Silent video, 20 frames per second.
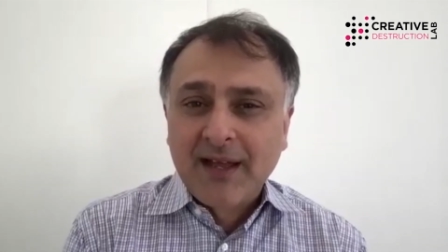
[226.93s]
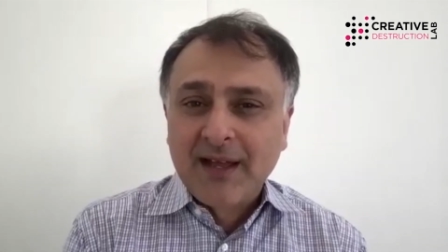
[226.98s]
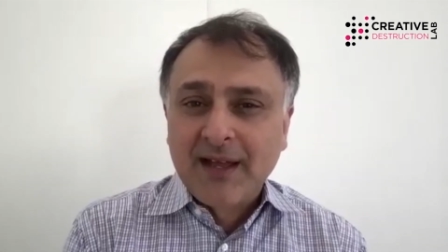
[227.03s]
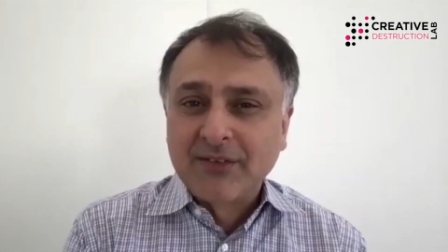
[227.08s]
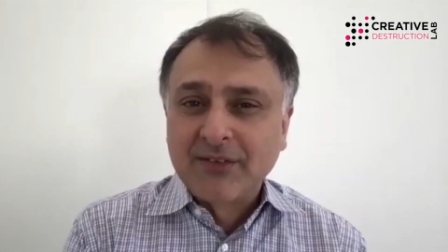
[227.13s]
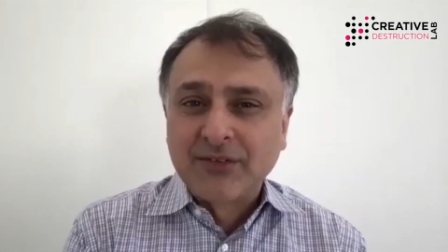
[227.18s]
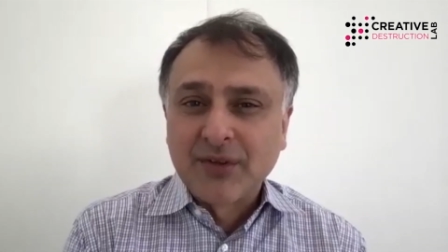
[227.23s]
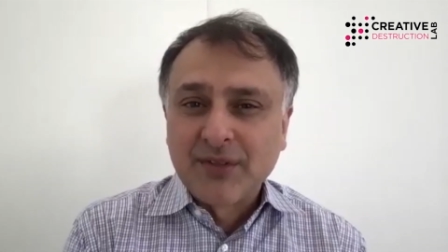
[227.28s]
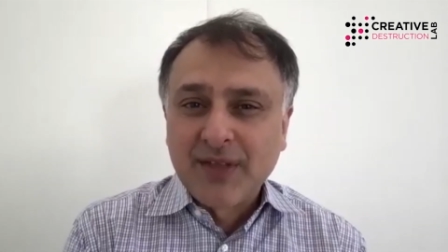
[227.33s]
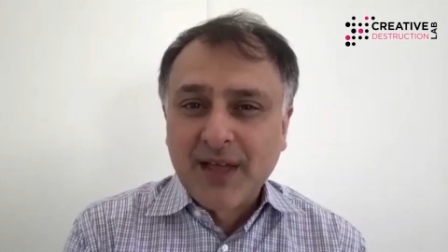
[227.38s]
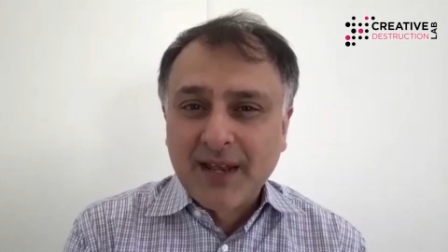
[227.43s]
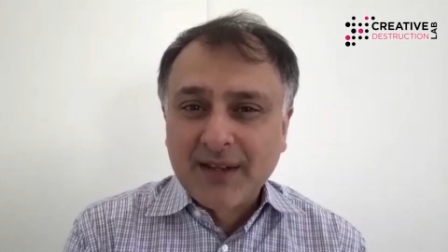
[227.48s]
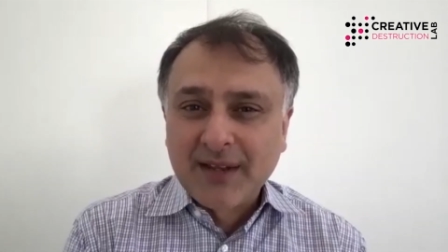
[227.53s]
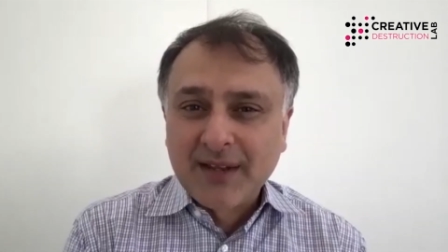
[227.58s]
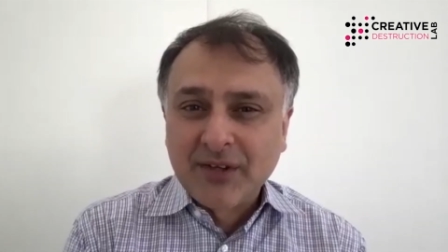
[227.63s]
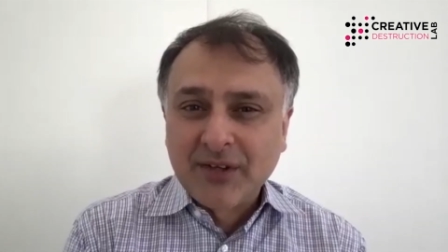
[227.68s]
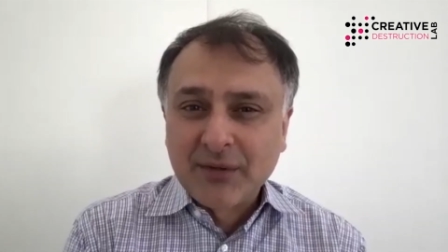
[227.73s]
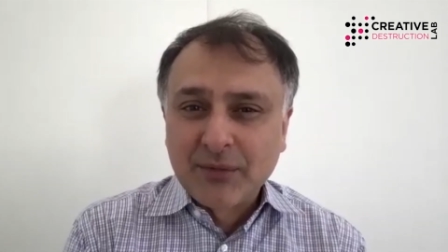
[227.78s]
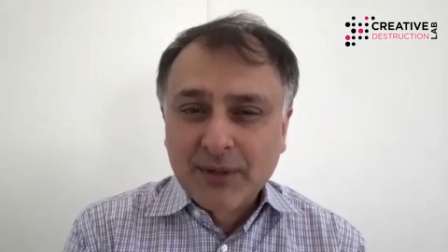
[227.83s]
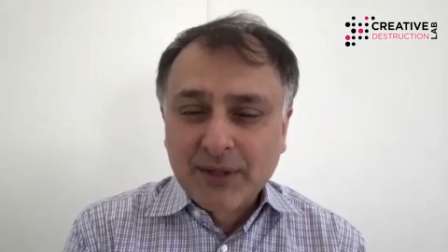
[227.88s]
so that is
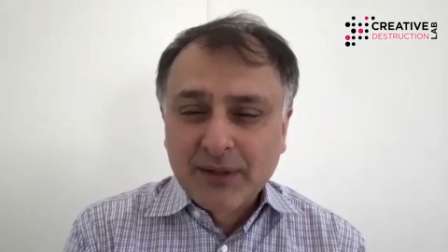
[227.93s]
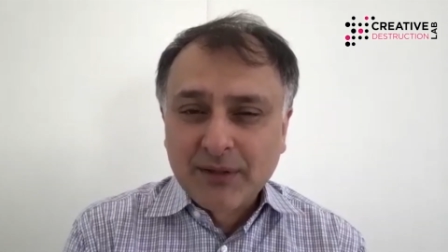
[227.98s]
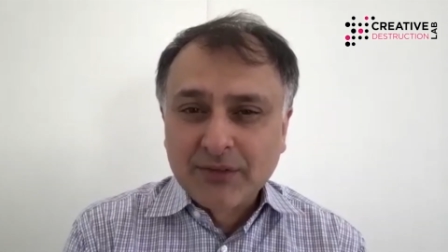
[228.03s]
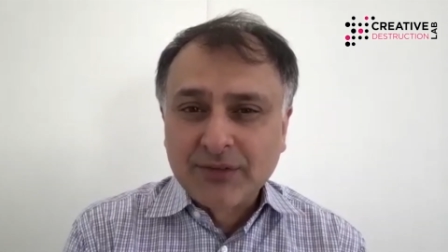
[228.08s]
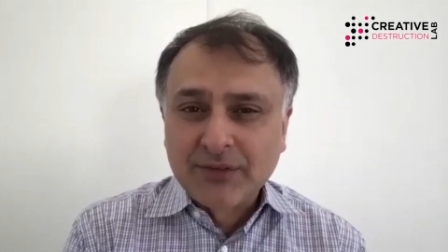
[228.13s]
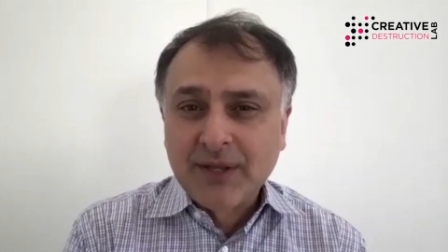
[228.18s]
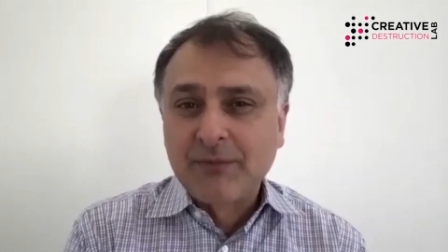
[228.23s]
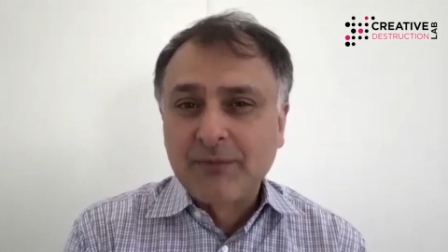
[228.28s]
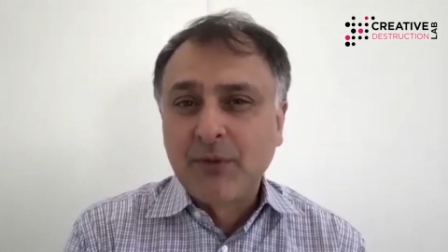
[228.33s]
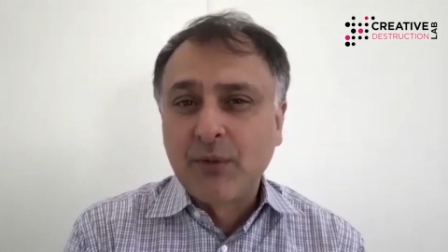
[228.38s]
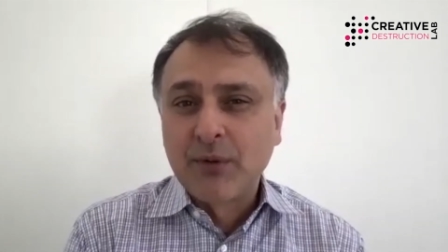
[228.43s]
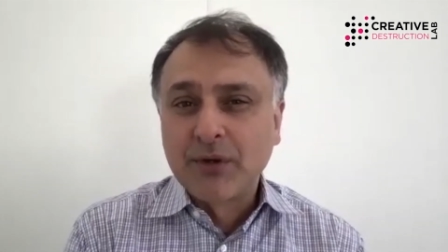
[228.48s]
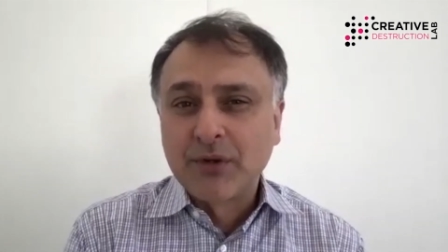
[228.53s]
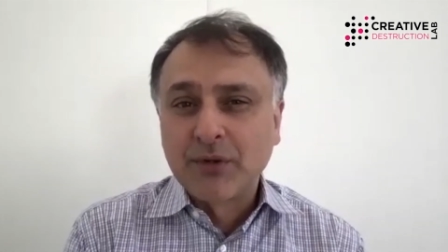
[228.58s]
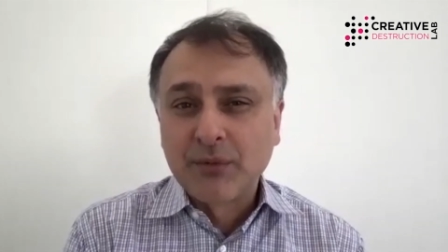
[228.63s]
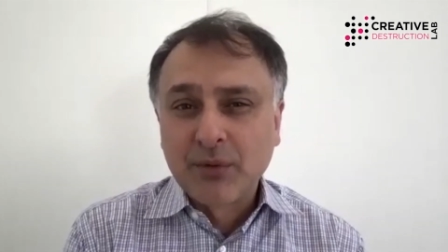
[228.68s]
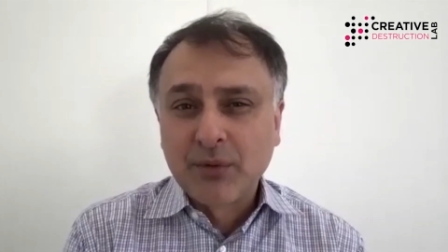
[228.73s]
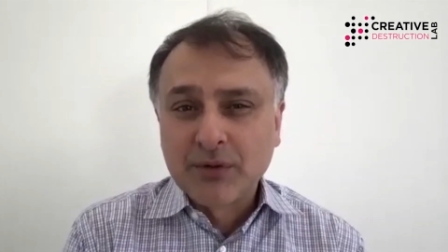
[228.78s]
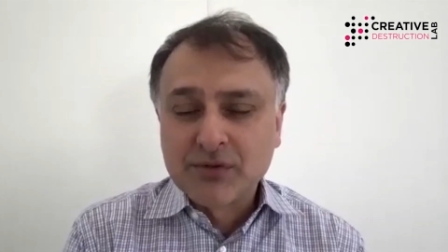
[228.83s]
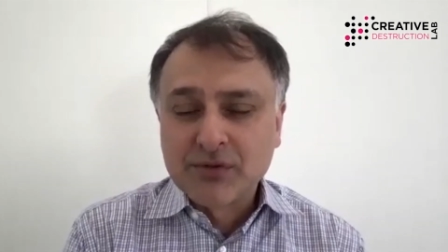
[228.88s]
a real step forward
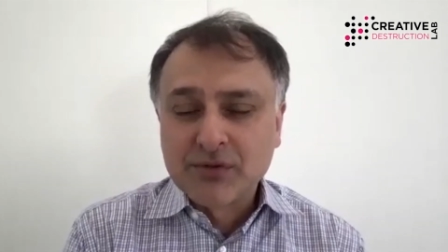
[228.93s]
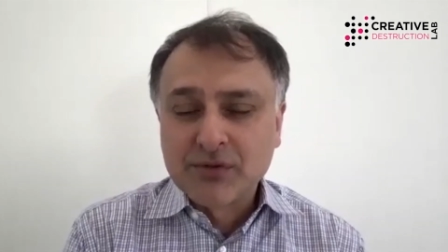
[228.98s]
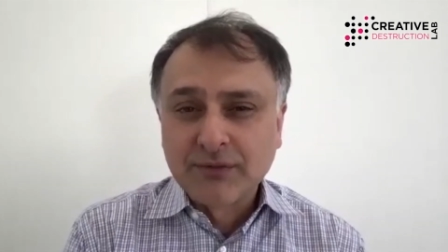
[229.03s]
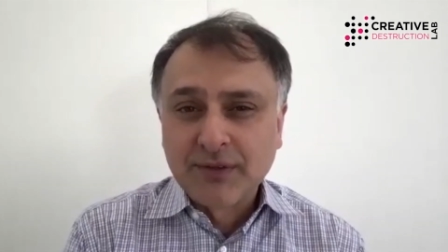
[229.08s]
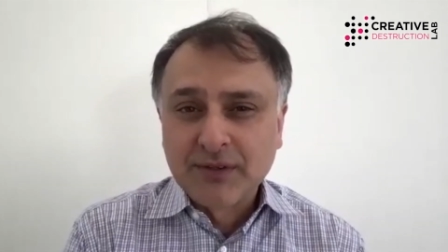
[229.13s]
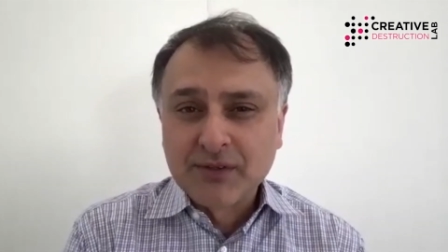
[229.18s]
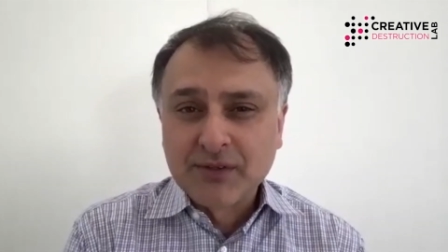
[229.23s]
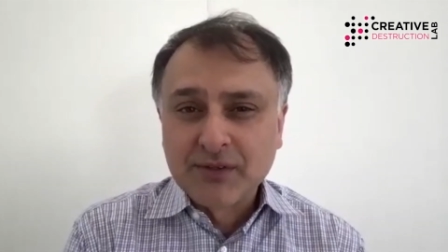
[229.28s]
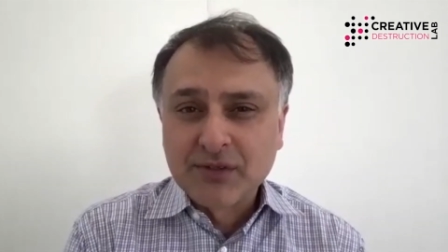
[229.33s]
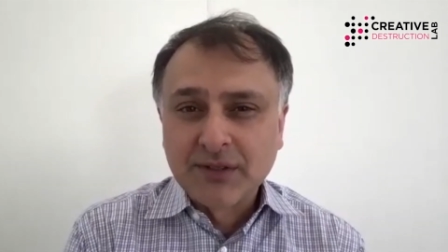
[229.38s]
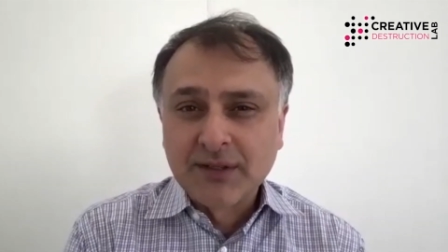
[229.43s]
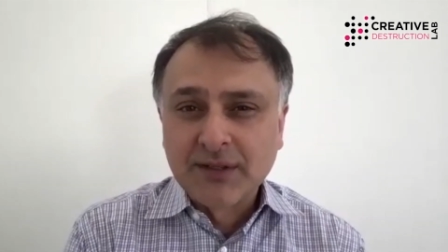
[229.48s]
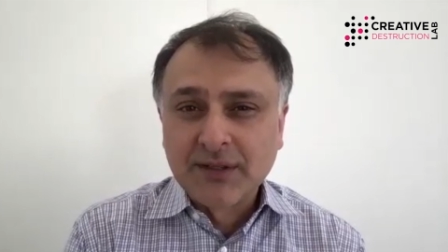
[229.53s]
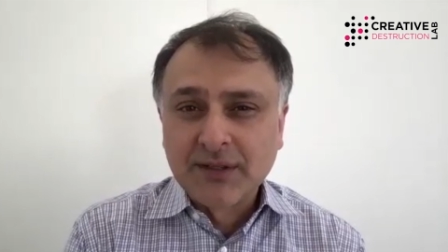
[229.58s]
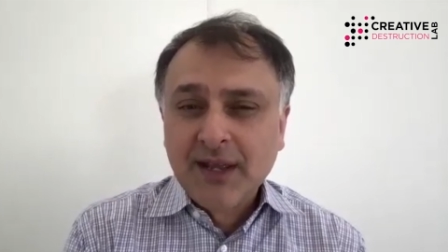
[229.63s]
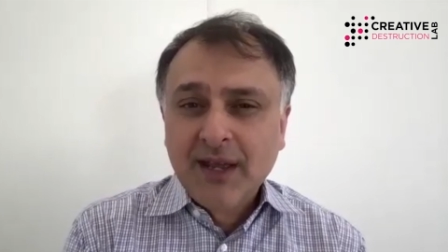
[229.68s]
towards your vision